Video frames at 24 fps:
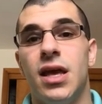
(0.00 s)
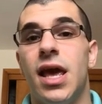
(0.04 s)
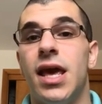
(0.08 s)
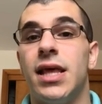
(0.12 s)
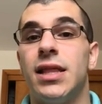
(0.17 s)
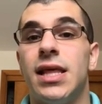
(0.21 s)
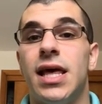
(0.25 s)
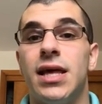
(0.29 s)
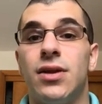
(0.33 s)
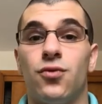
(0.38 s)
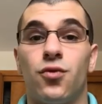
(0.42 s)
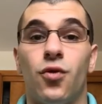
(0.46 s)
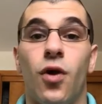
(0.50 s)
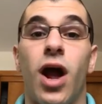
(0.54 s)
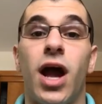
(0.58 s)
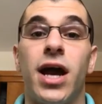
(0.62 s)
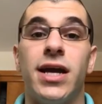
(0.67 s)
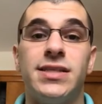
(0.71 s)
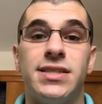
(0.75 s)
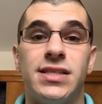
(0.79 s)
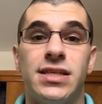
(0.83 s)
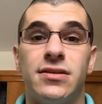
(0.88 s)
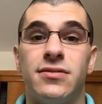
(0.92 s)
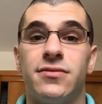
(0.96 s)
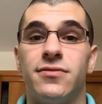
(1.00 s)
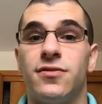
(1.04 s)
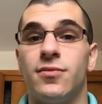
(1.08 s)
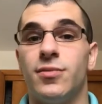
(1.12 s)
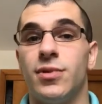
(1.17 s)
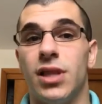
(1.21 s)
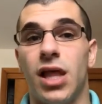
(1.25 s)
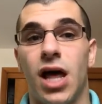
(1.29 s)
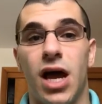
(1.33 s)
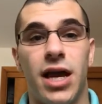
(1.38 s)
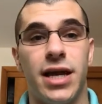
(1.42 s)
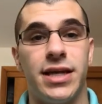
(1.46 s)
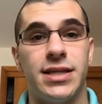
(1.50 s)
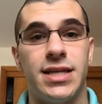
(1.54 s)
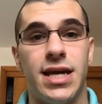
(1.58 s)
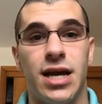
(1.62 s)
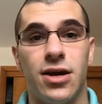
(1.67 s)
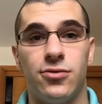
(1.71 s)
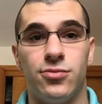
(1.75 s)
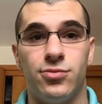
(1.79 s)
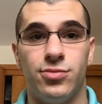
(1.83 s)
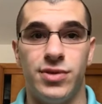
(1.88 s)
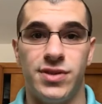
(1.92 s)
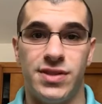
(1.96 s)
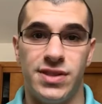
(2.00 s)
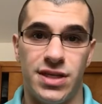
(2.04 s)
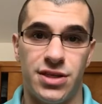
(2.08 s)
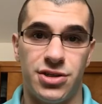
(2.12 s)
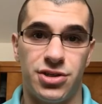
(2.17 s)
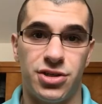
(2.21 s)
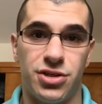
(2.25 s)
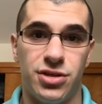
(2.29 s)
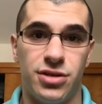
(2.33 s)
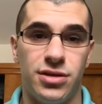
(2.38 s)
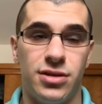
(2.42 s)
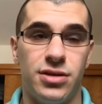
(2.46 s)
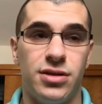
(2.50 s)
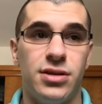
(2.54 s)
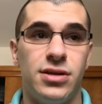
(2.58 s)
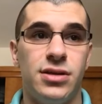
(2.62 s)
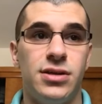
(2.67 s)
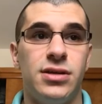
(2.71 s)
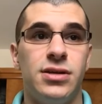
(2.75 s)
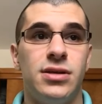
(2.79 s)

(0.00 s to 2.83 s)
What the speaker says: and then rising from a lying down position.